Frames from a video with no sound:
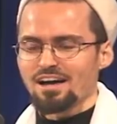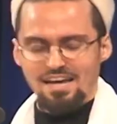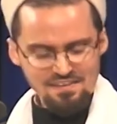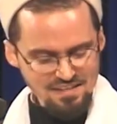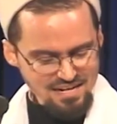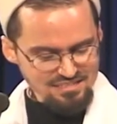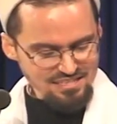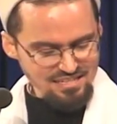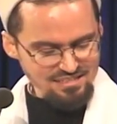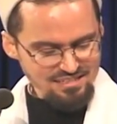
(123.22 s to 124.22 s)
And then I
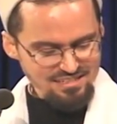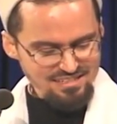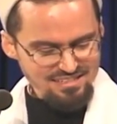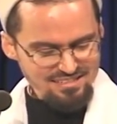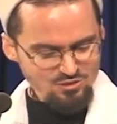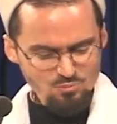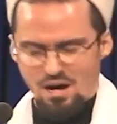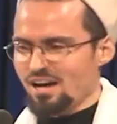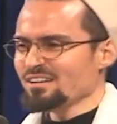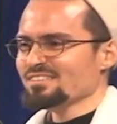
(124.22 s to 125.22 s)
said,
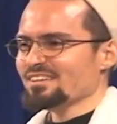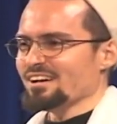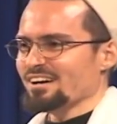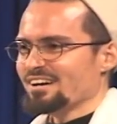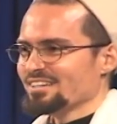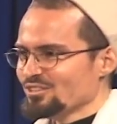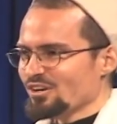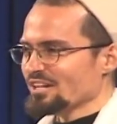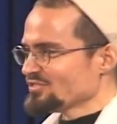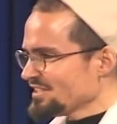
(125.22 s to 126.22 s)
Subhanallah. You know,
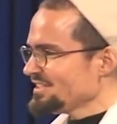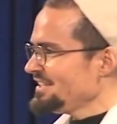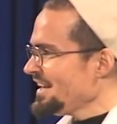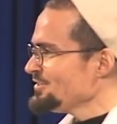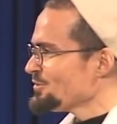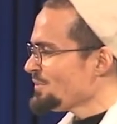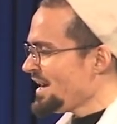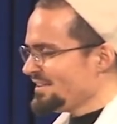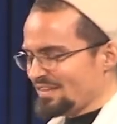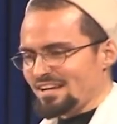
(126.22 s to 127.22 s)
I was thinking, Yeah, you're
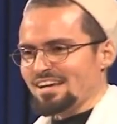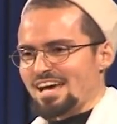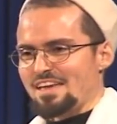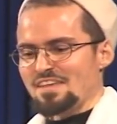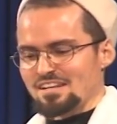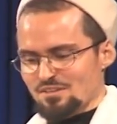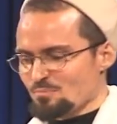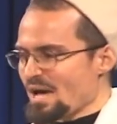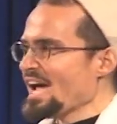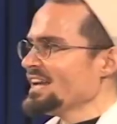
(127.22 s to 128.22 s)
right. And then, and then the
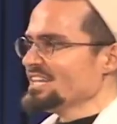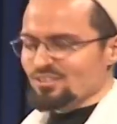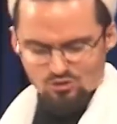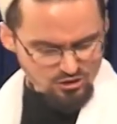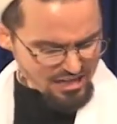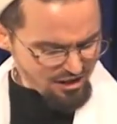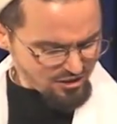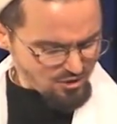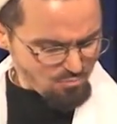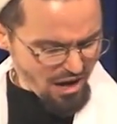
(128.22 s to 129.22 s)
man, he looked down
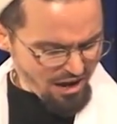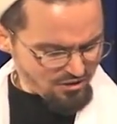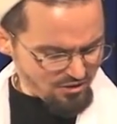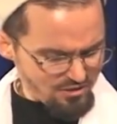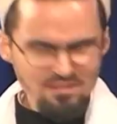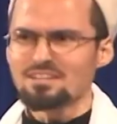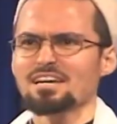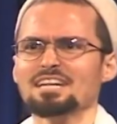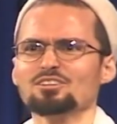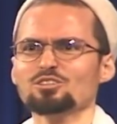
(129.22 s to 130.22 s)
at the bottle
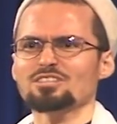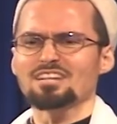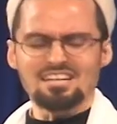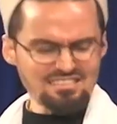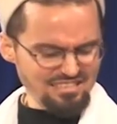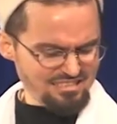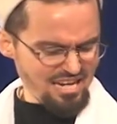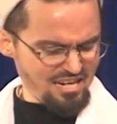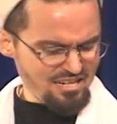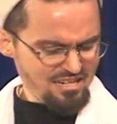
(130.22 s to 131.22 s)
and he looked at us and he
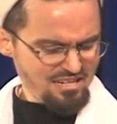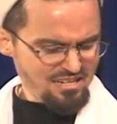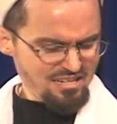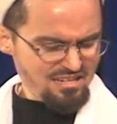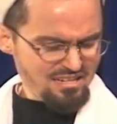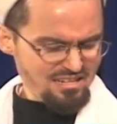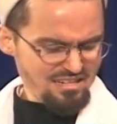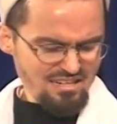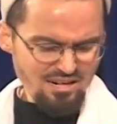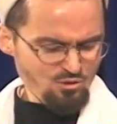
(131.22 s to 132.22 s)
said,
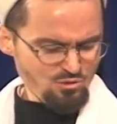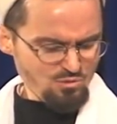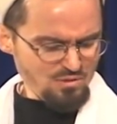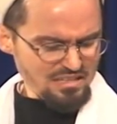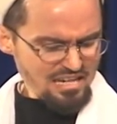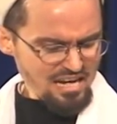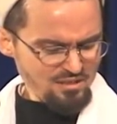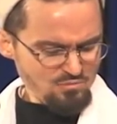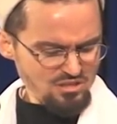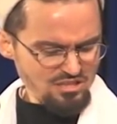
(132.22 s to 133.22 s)
A'udhu billahi
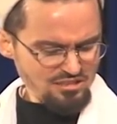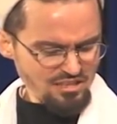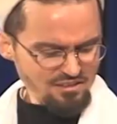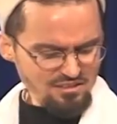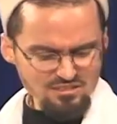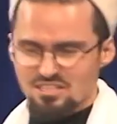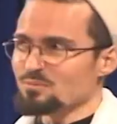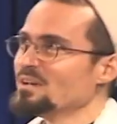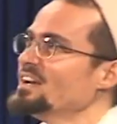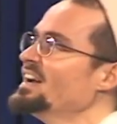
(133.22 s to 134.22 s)
min shaitan
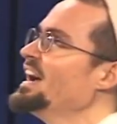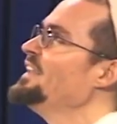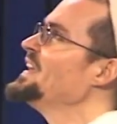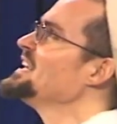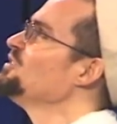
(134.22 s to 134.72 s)
rajim. And then he